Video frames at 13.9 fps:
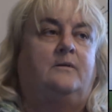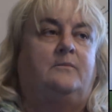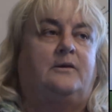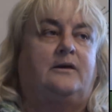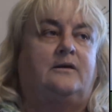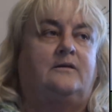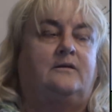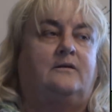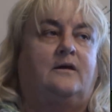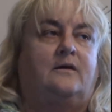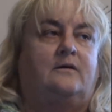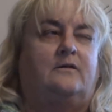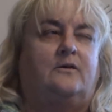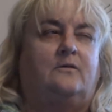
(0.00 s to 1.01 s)
But
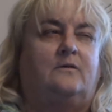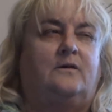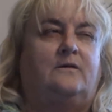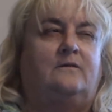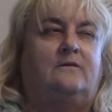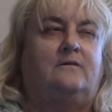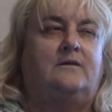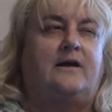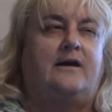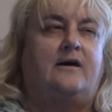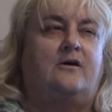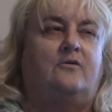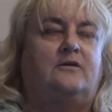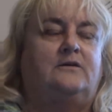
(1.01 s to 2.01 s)
uh, there is
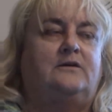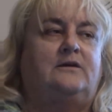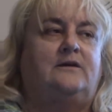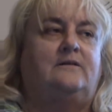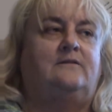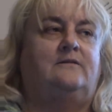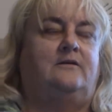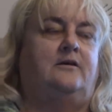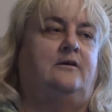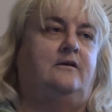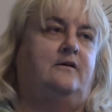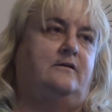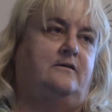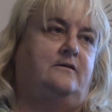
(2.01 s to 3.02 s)
now at least
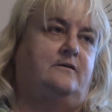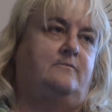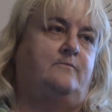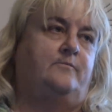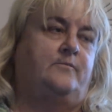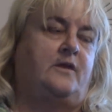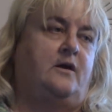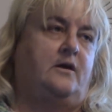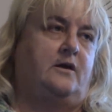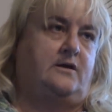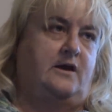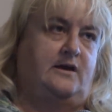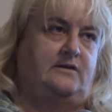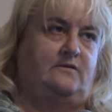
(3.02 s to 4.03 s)
um,
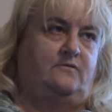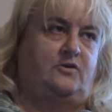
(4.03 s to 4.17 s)
kind